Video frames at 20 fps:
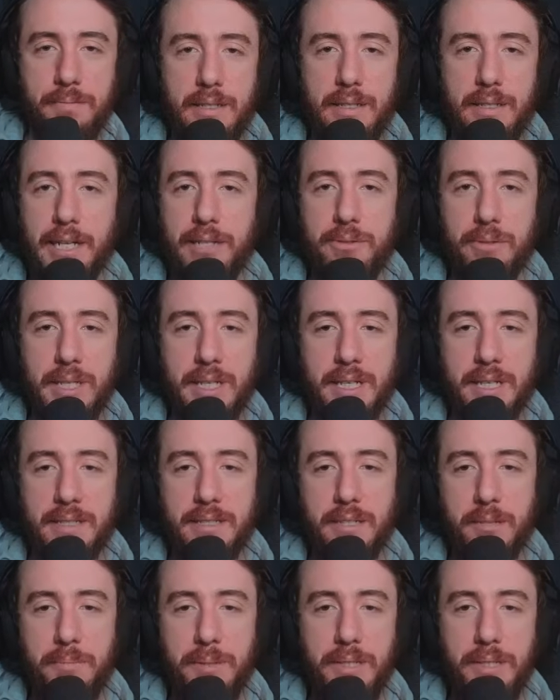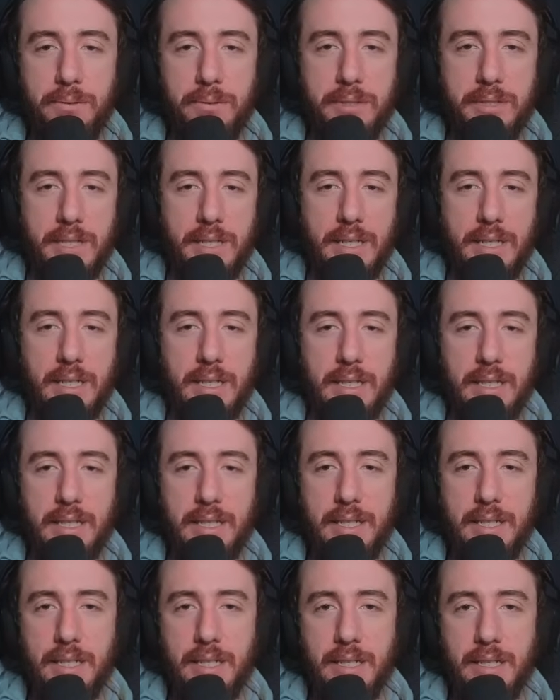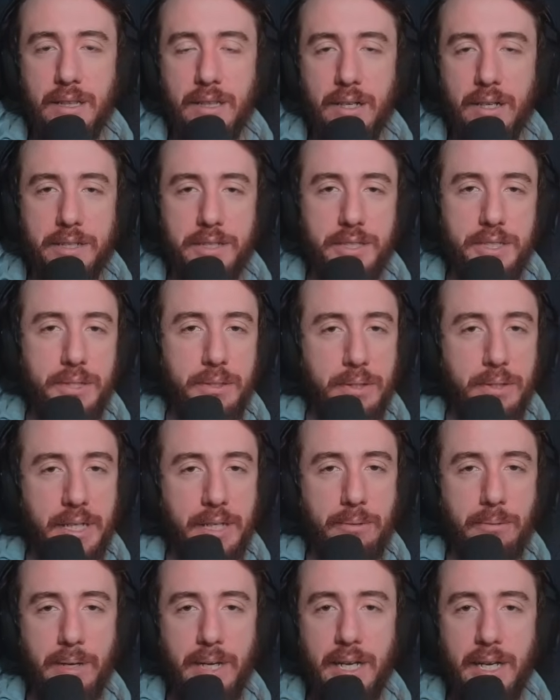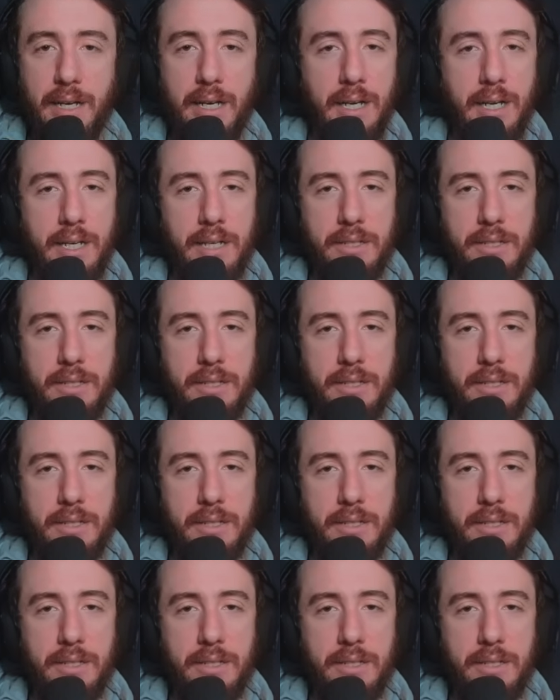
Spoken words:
Naturally going to still be using the Lost Unity Ring.